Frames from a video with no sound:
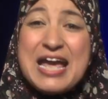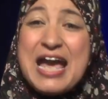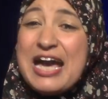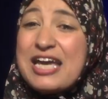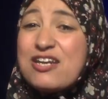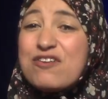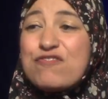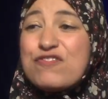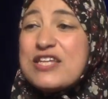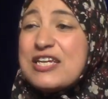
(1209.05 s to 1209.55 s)

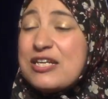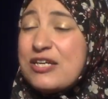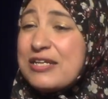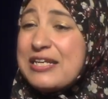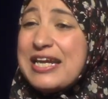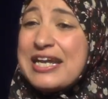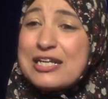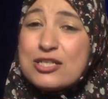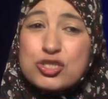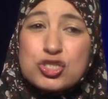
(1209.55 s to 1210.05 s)
And if they could
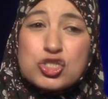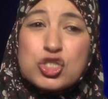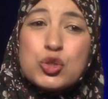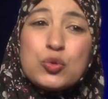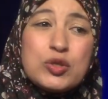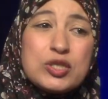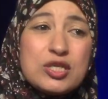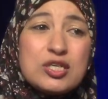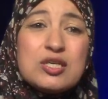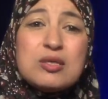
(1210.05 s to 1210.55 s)
answer you
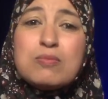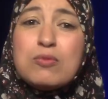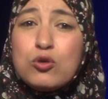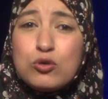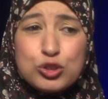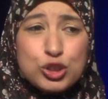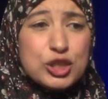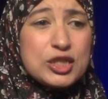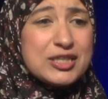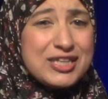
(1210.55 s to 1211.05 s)
in an
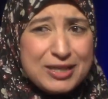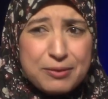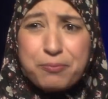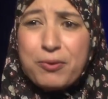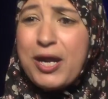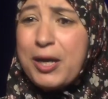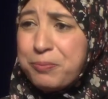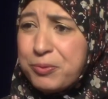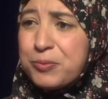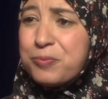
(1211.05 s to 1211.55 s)
emoji, they
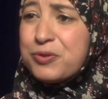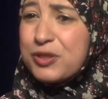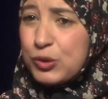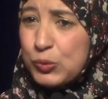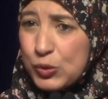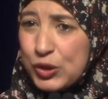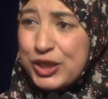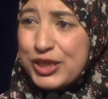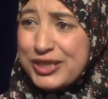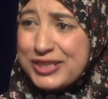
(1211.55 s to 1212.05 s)
probably
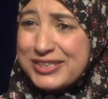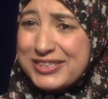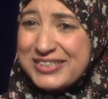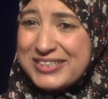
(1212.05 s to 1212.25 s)
would.